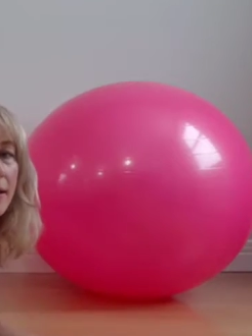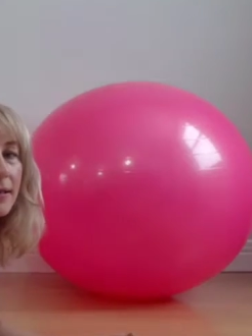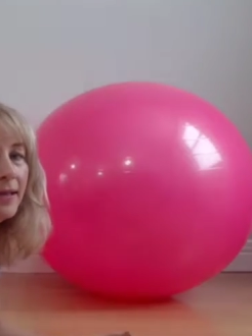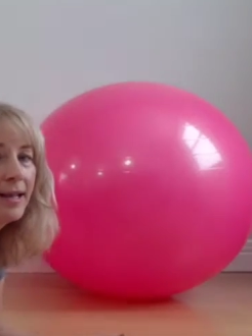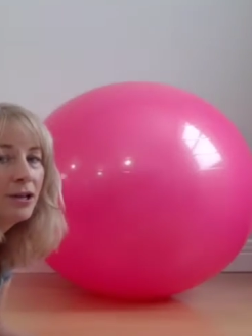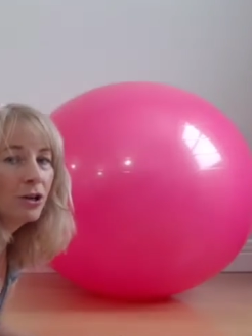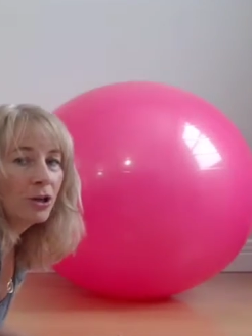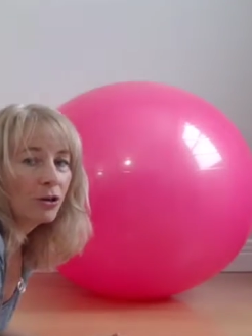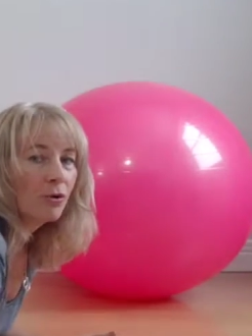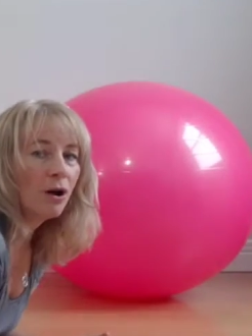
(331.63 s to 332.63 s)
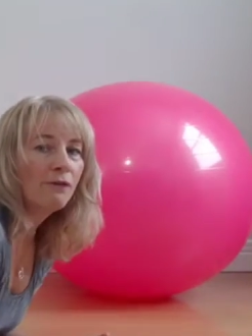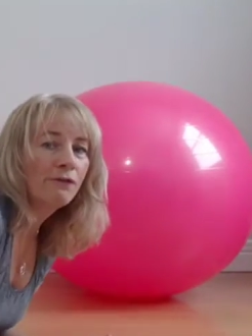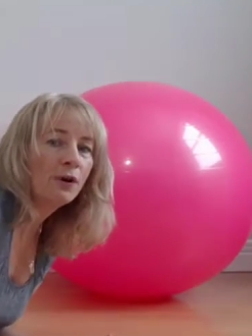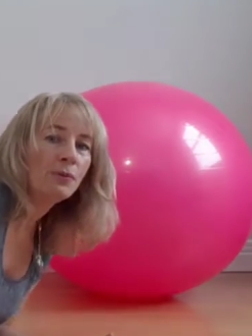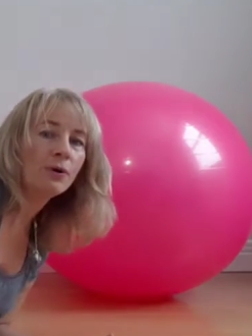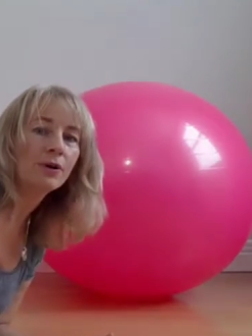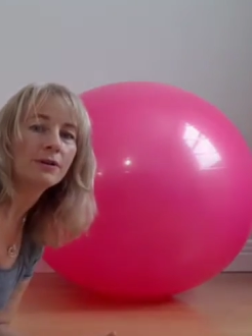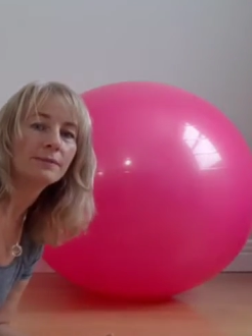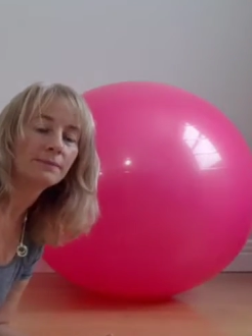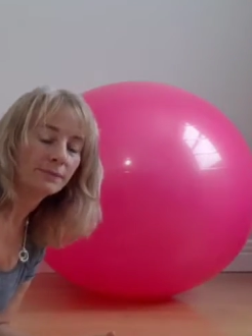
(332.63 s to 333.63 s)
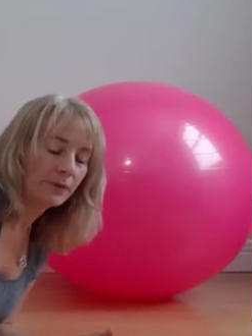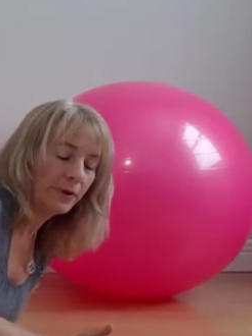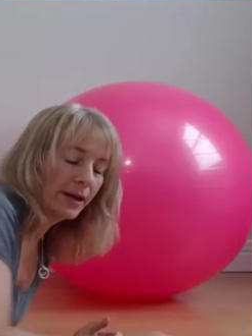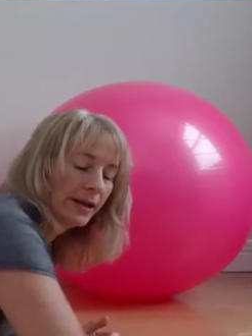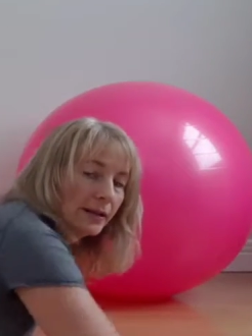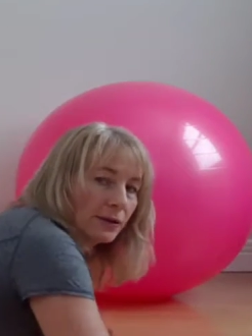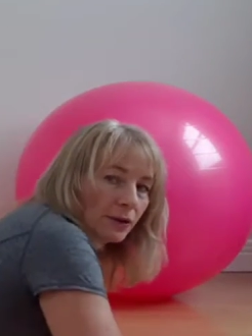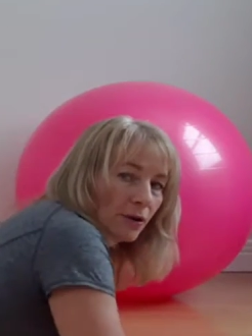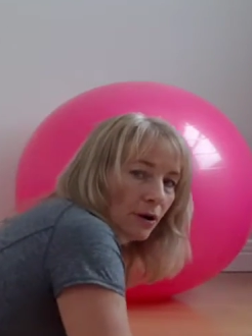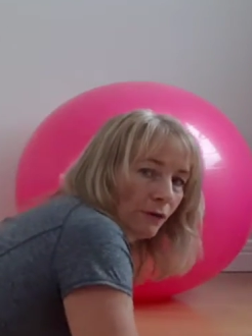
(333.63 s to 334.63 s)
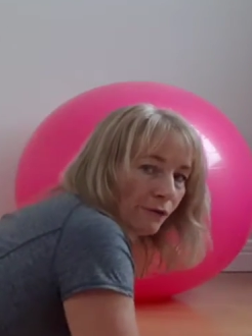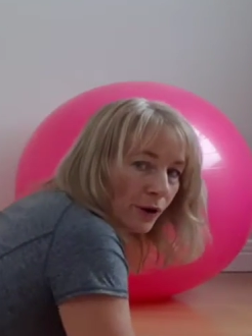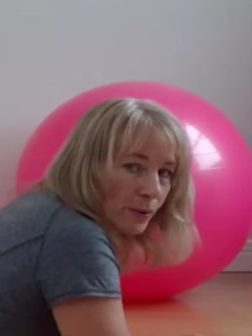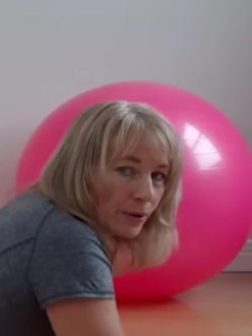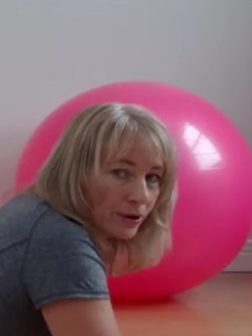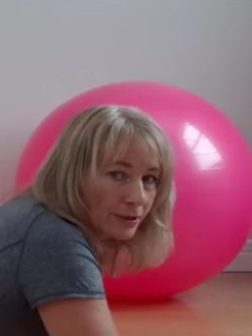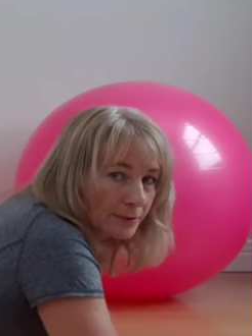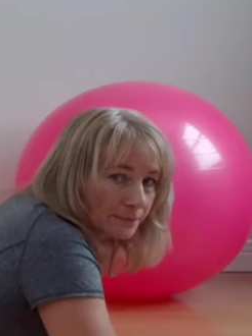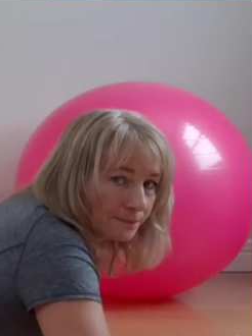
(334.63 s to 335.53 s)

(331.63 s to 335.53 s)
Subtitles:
Then you're going to crawl forward, right? Crawl forward.